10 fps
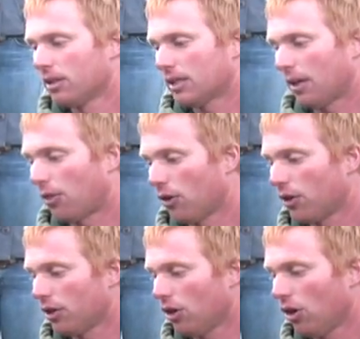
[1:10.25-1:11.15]
say,
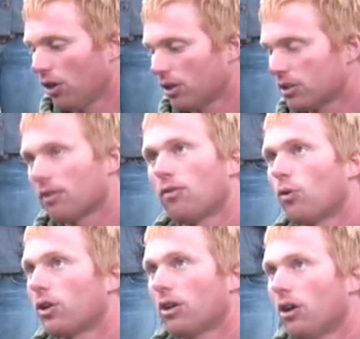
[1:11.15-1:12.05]
$30
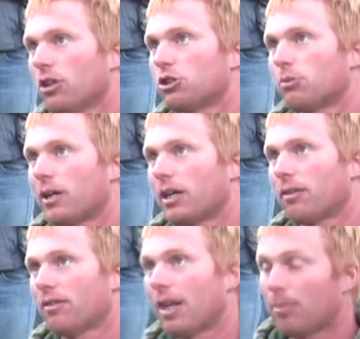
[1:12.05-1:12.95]
or $40 you might
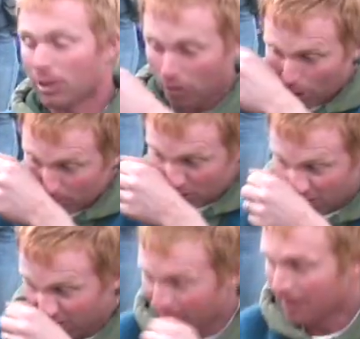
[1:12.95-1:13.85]
get for that big lobster.